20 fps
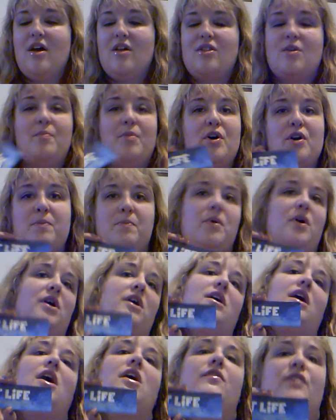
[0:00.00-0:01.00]
the
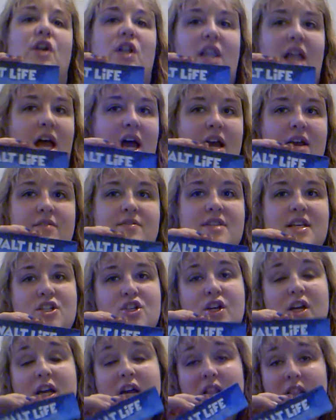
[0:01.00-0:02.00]
bookmark of your lives
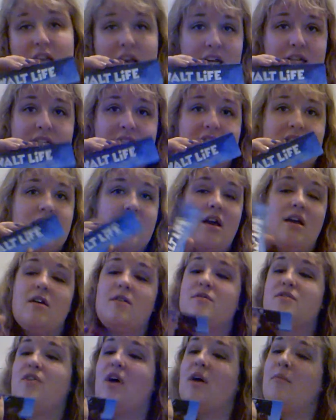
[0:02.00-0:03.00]
that you can collect.
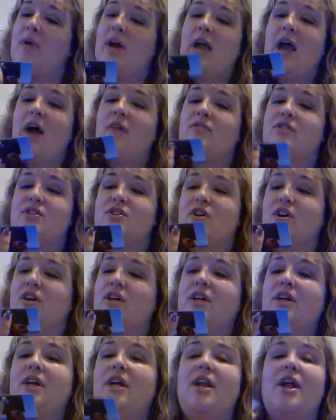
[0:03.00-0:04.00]
So I might have to
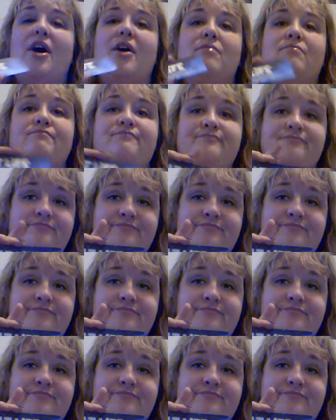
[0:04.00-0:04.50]
start, you know,